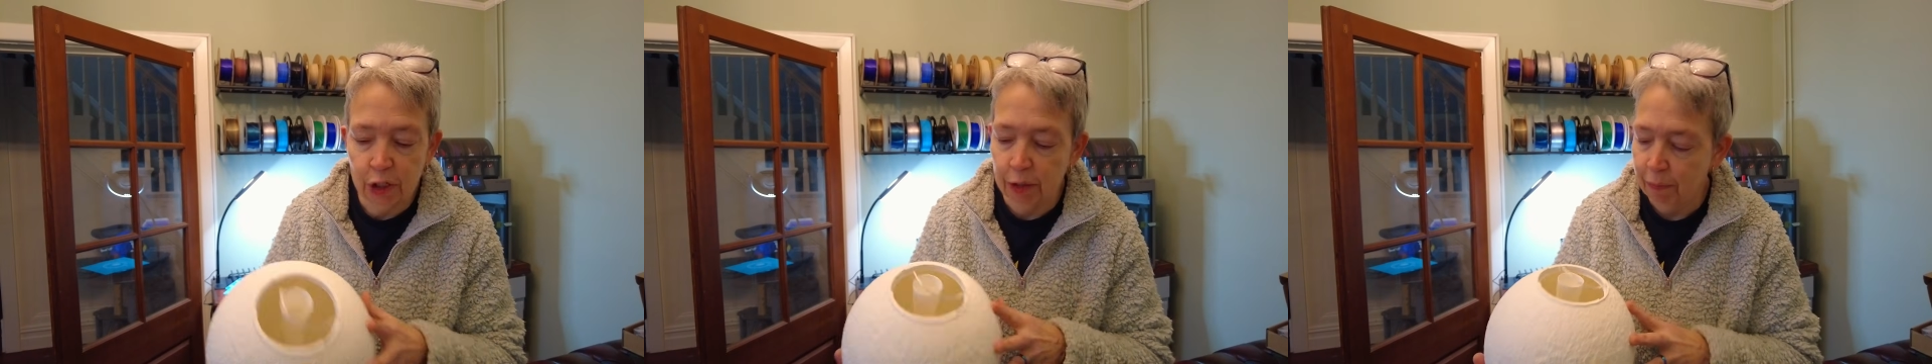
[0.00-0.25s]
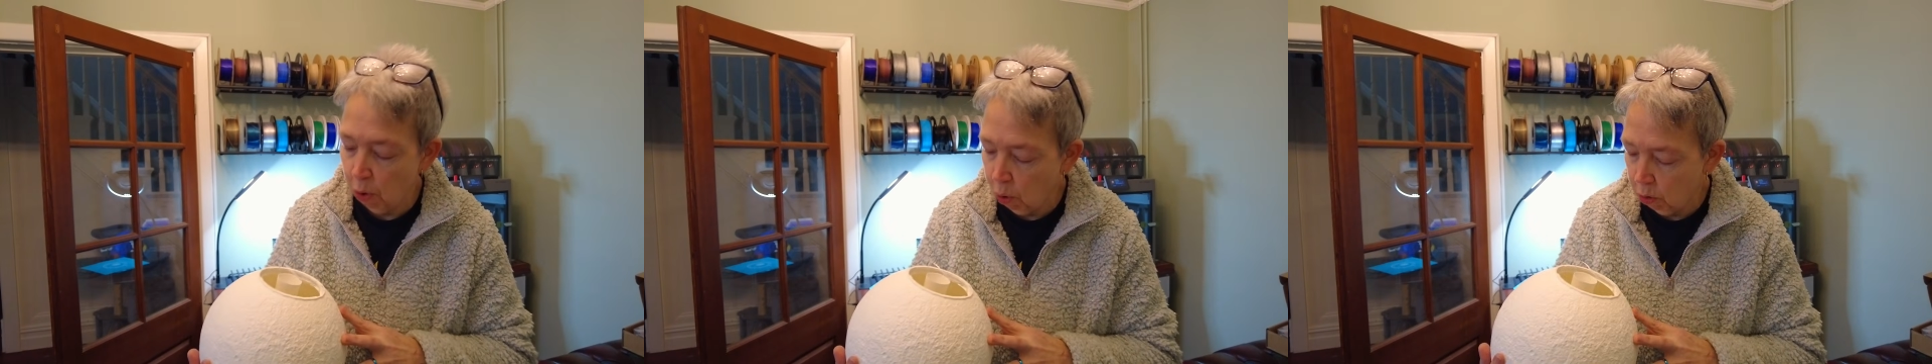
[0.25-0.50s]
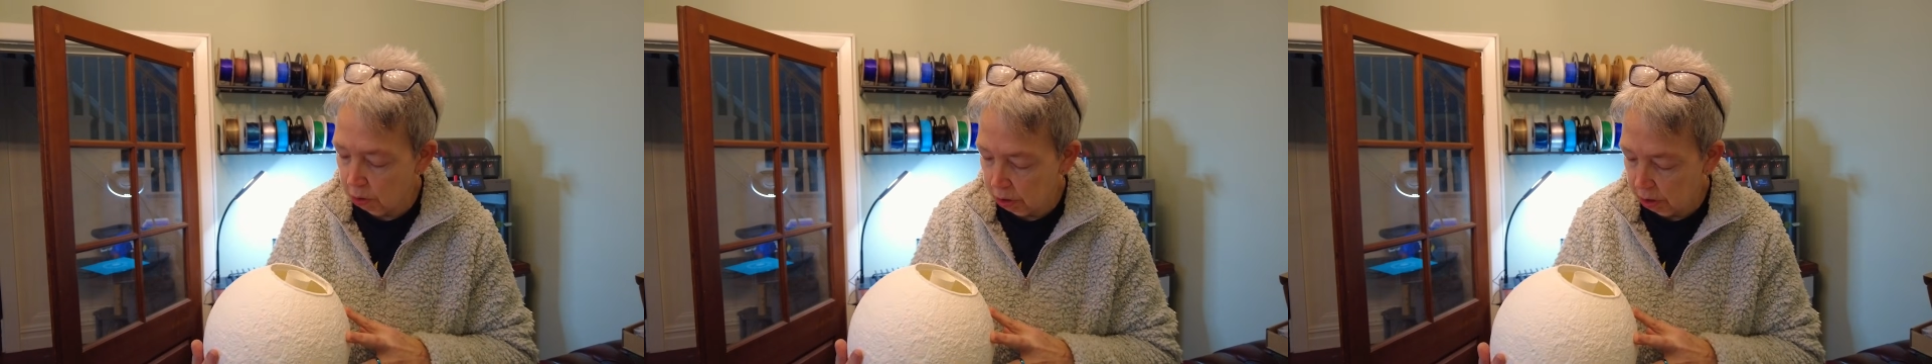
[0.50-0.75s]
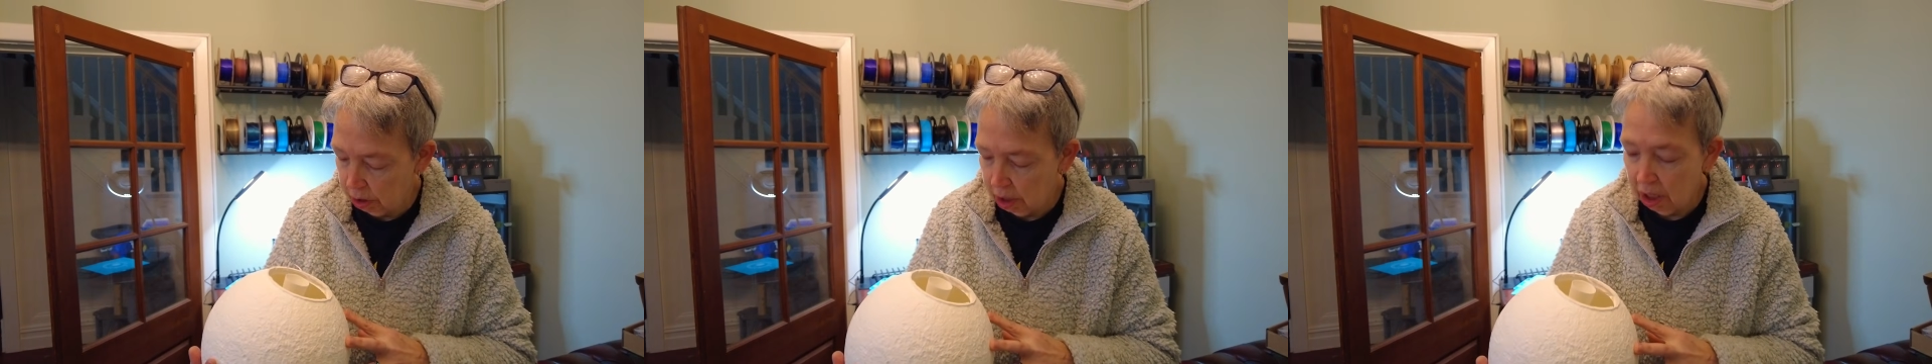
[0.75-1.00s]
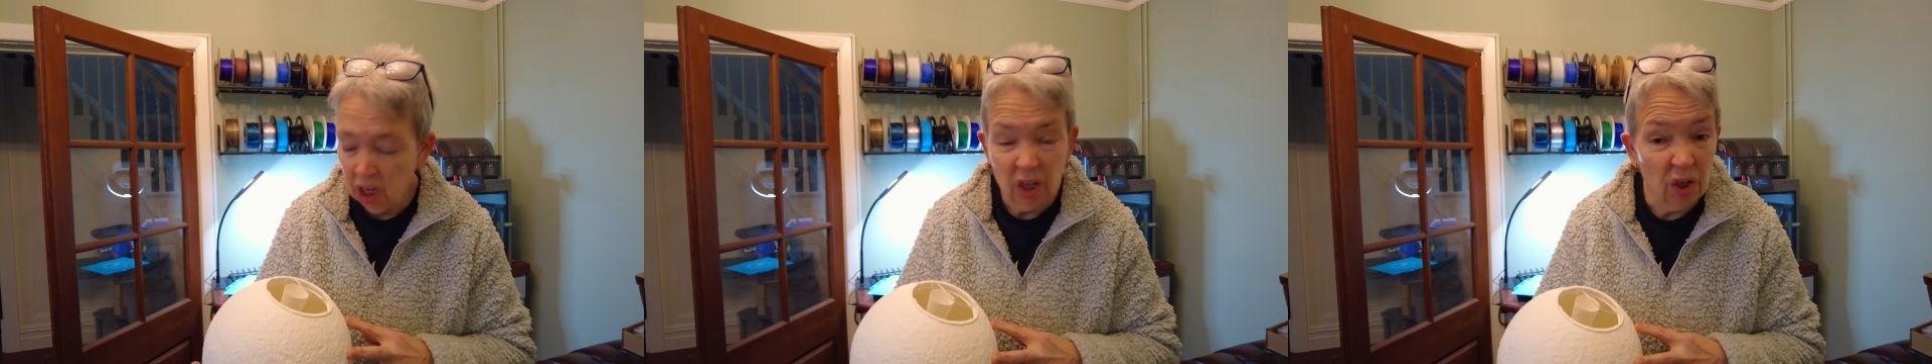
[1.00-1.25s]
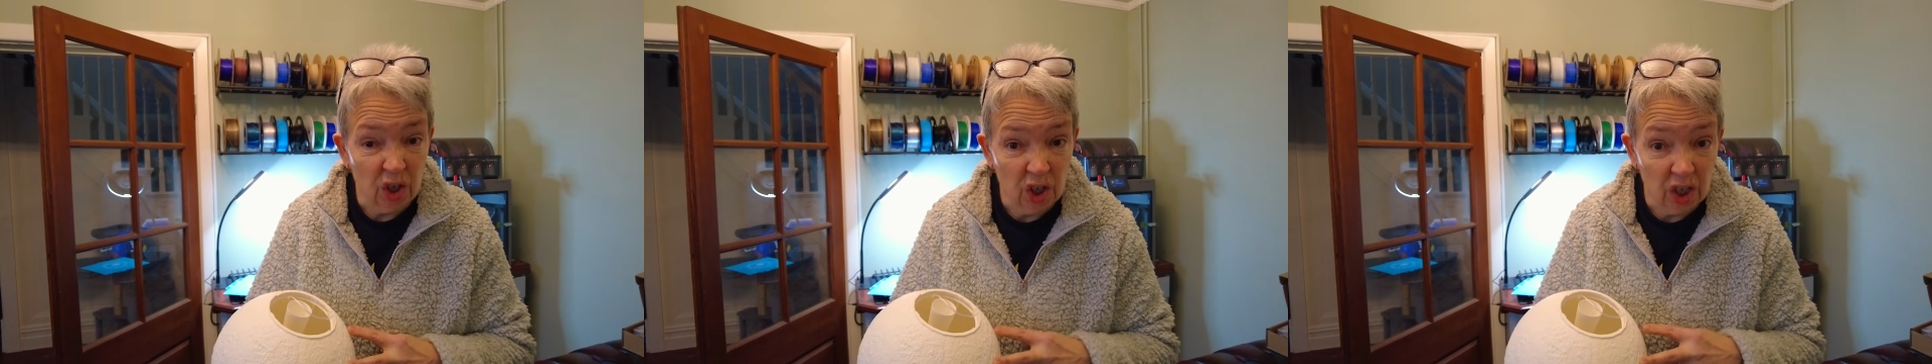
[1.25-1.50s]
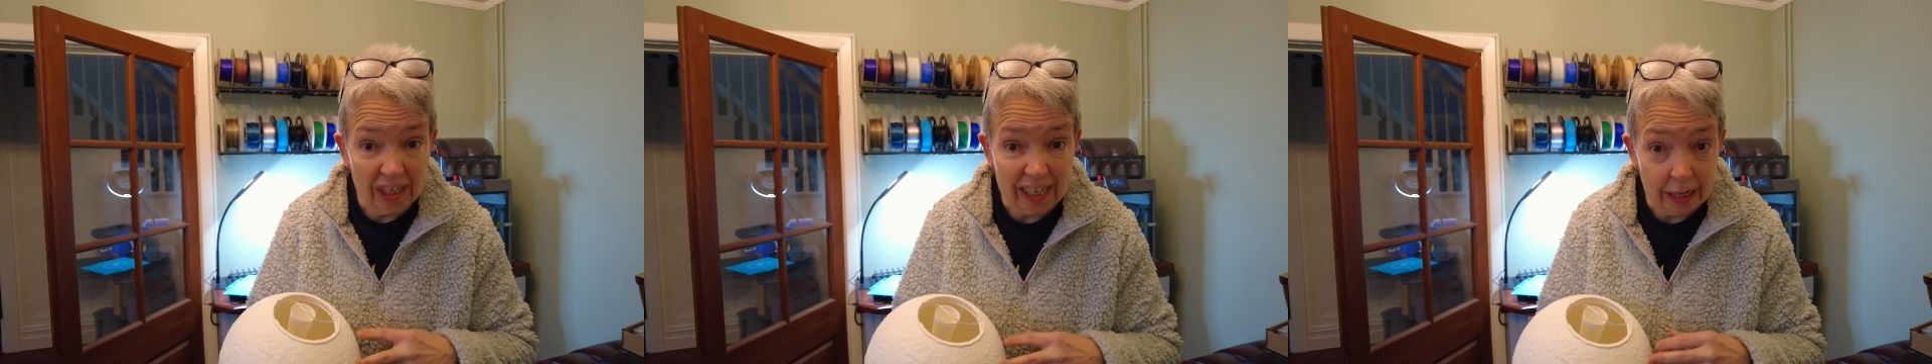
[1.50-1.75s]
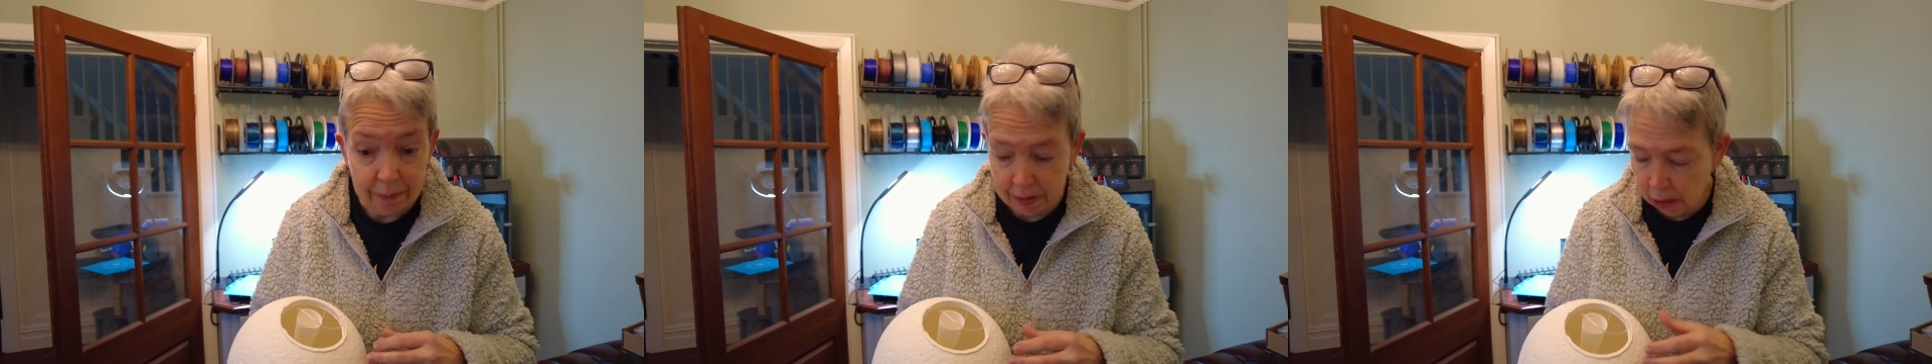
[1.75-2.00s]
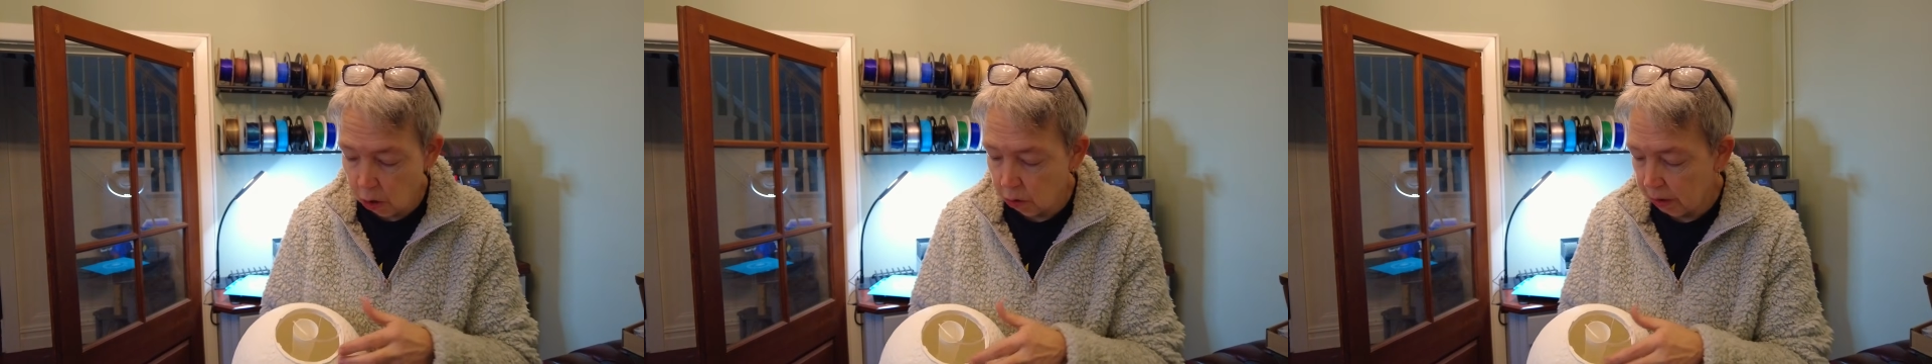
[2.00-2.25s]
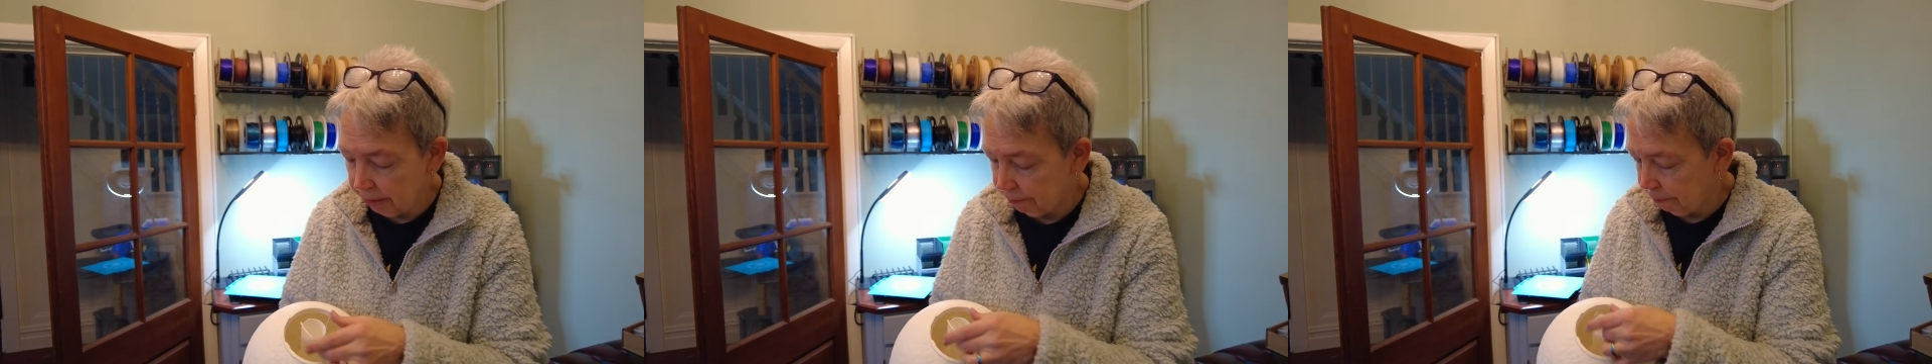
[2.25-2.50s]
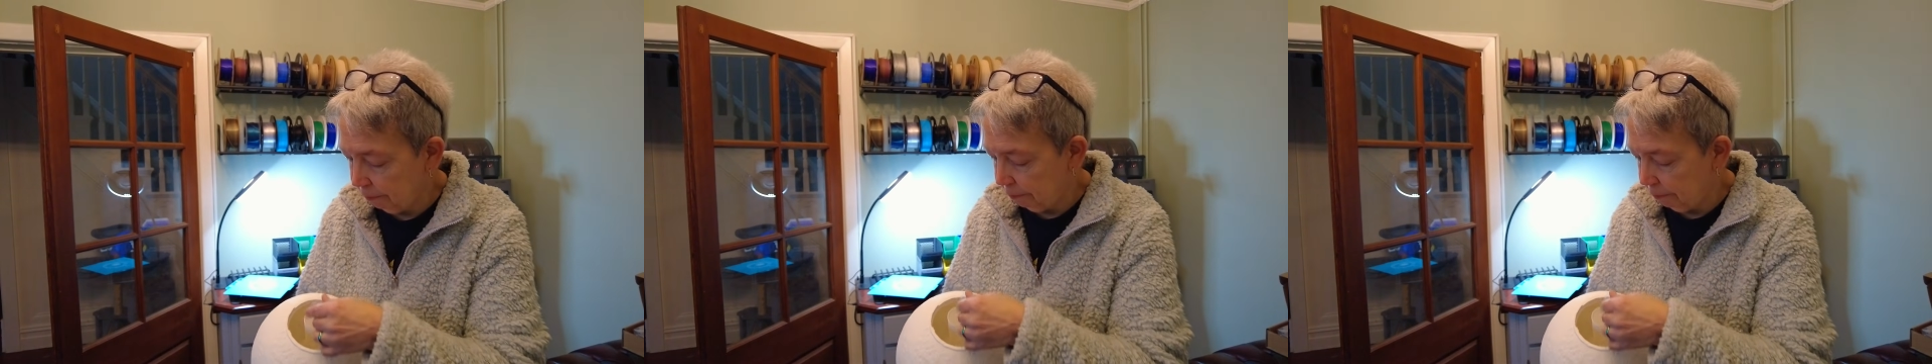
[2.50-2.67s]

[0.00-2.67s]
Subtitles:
supports, so it shouldn't take me long now.